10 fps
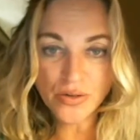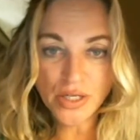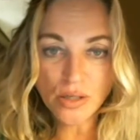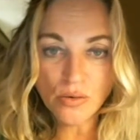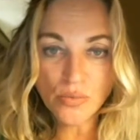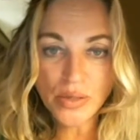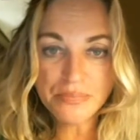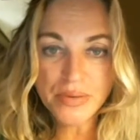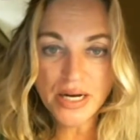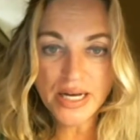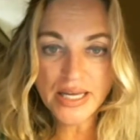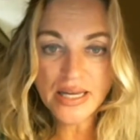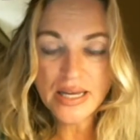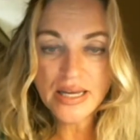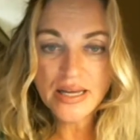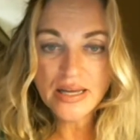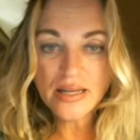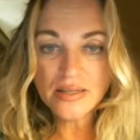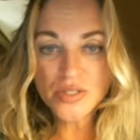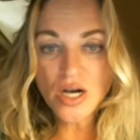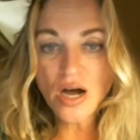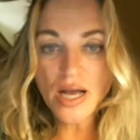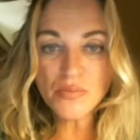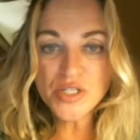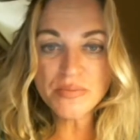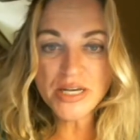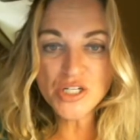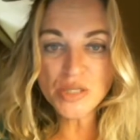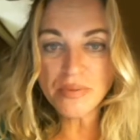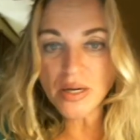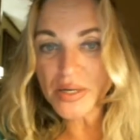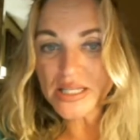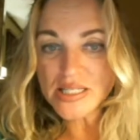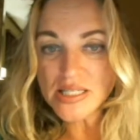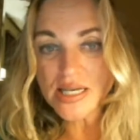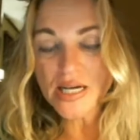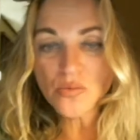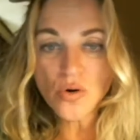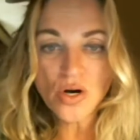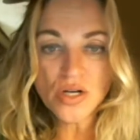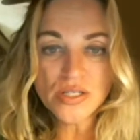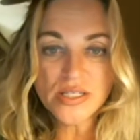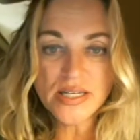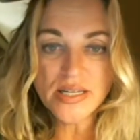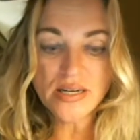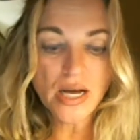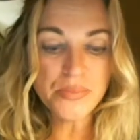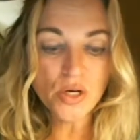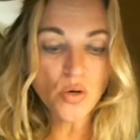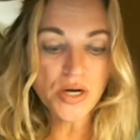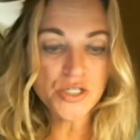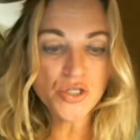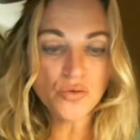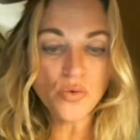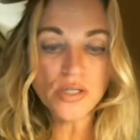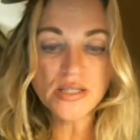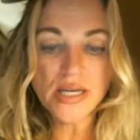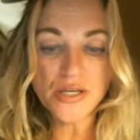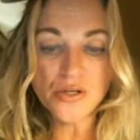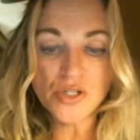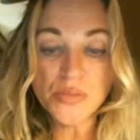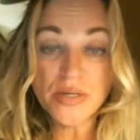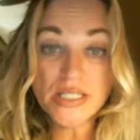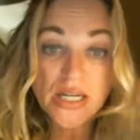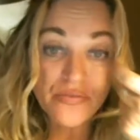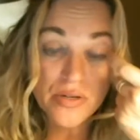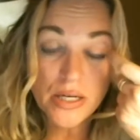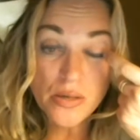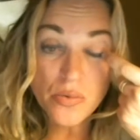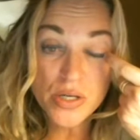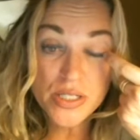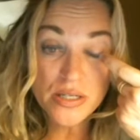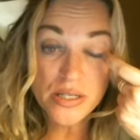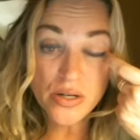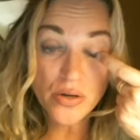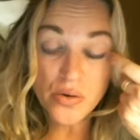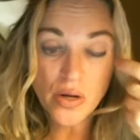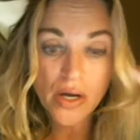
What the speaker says: You know, it went by, time was measured by where the sun was, and I'm not quite sure what they used, but it definitely wasn't, you know,